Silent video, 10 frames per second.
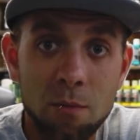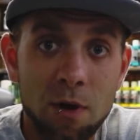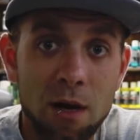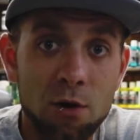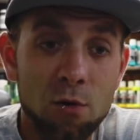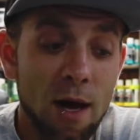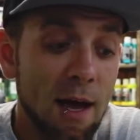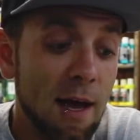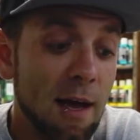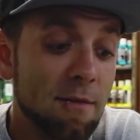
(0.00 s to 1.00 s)
But I do
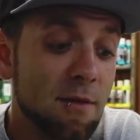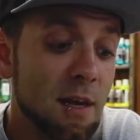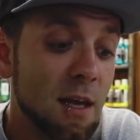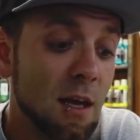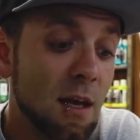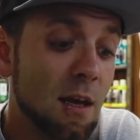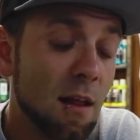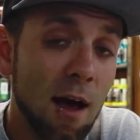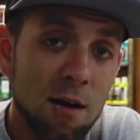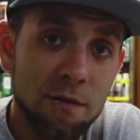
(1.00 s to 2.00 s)
have the
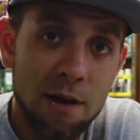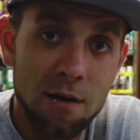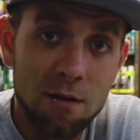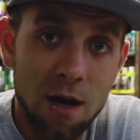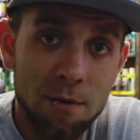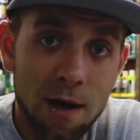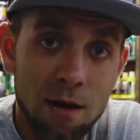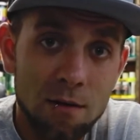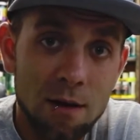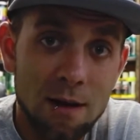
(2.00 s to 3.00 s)
glider video coming
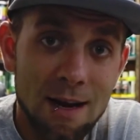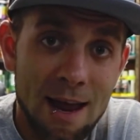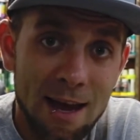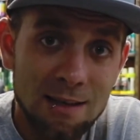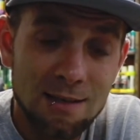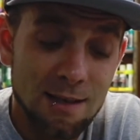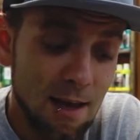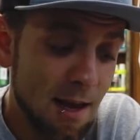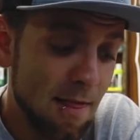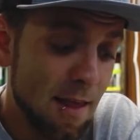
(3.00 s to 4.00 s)
out next,
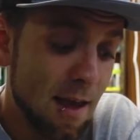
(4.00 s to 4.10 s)
and